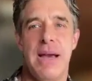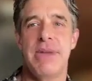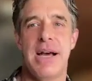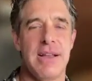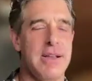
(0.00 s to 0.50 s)
I'm
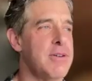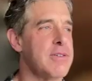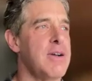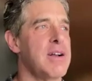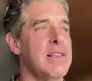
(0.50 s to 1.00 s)
not going
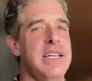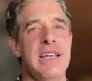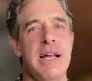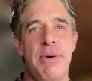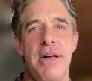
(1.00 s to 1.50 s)
around
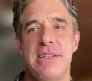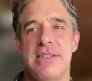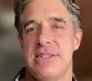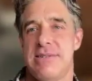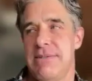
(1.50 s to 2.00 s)
cleaning up all
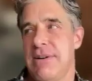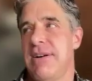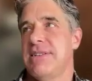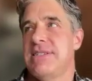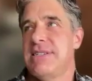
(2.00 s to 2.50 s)
this
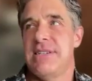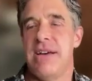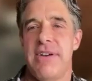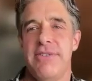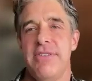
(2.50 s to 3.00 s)

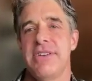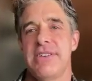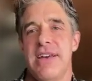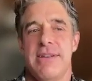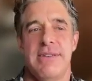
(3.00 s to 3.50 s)
stuff I've
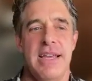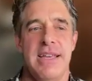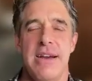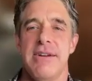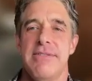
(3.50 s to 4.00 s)
usually got to take
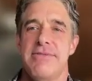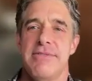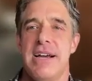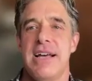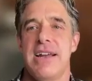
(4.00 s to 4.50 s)
care of
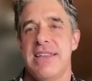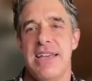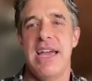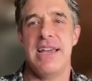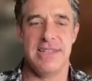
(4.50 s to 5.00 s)
right out of the
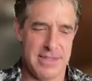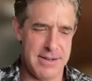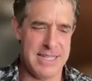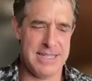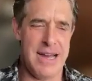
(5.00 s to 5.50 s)
gate. It's
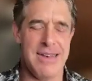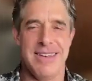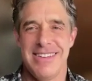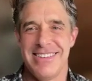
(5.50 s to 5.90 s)
already done.